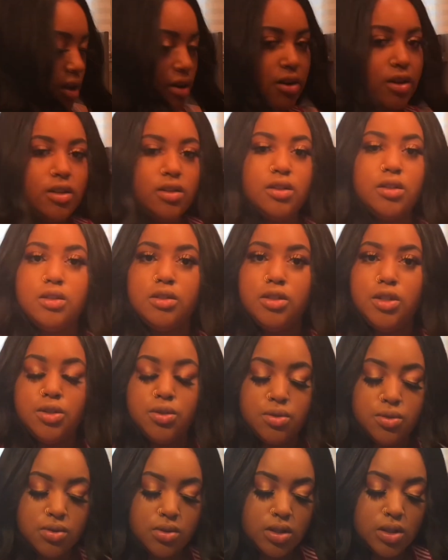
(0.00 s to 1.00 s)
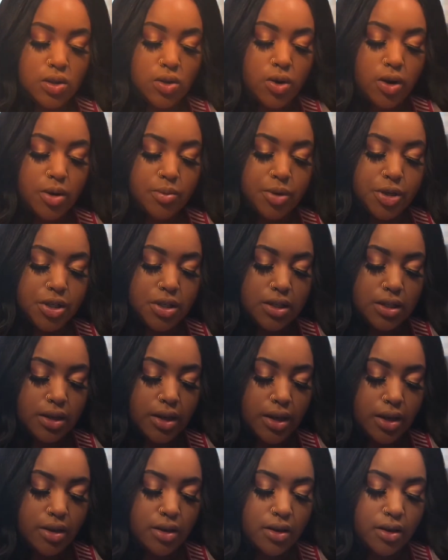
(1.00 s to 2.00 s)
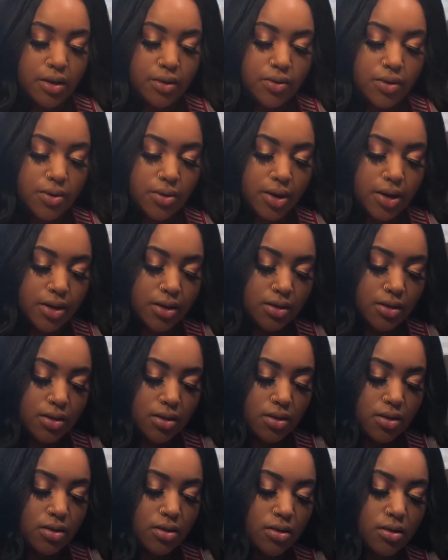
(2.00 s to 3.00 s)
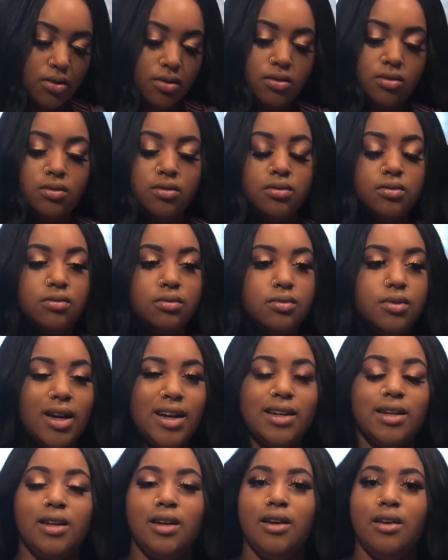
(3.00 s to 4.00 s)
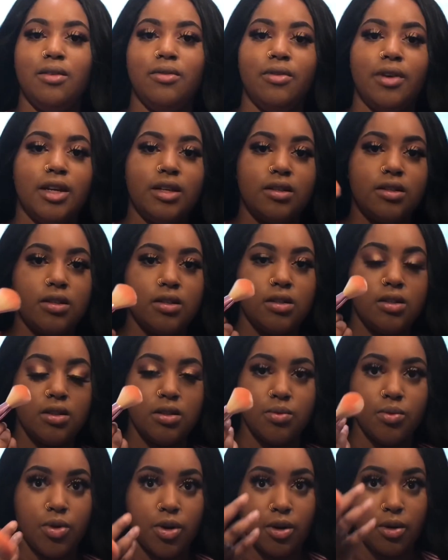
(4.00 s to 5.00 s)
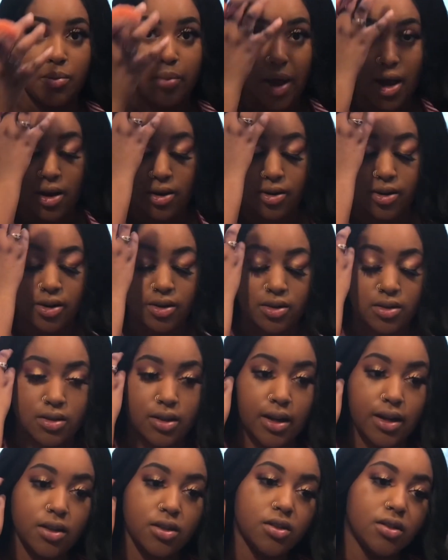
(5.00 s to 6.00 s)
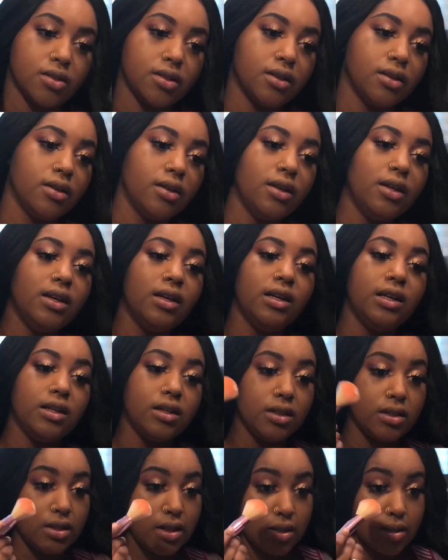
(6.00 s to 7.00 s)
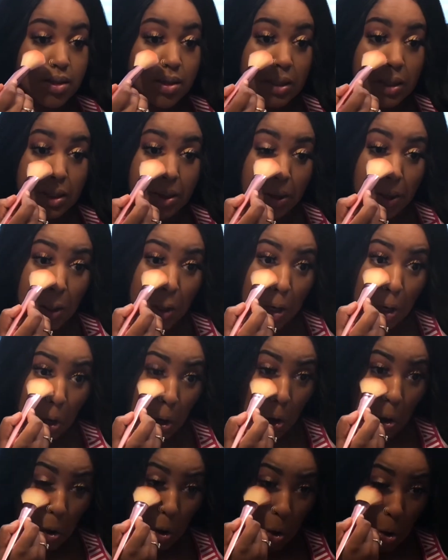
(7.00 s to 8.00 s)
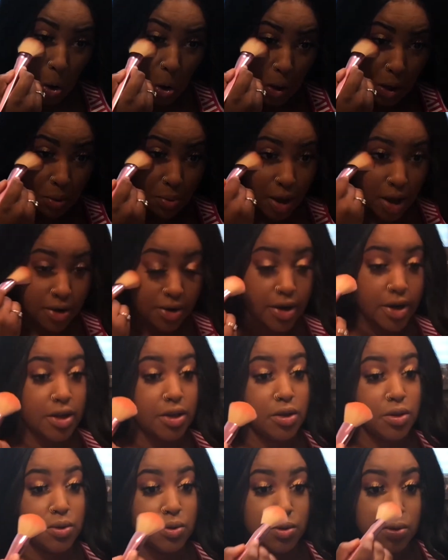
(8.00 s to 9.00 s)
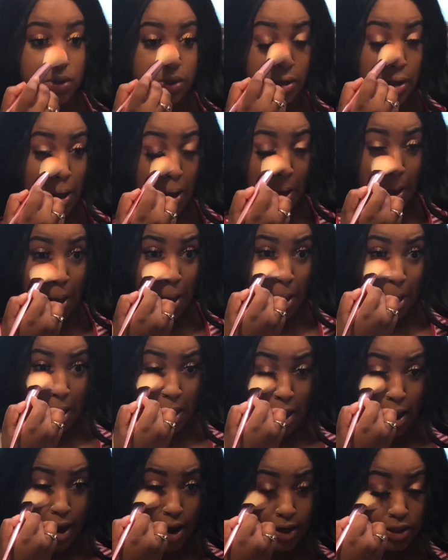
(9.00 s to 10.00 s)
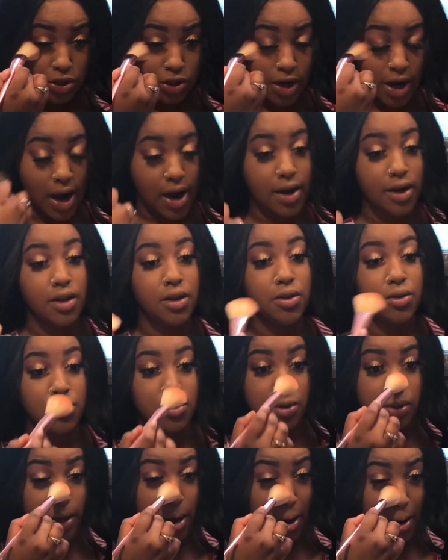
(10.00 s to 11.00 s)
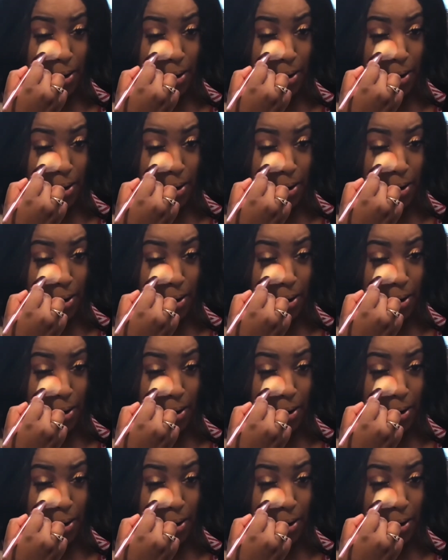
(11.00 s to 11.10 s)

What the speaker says: I'm gonna use Laura Mercier, of course. I need to invest in some more powders, actually, because that's literally the only powder I use. I try to use,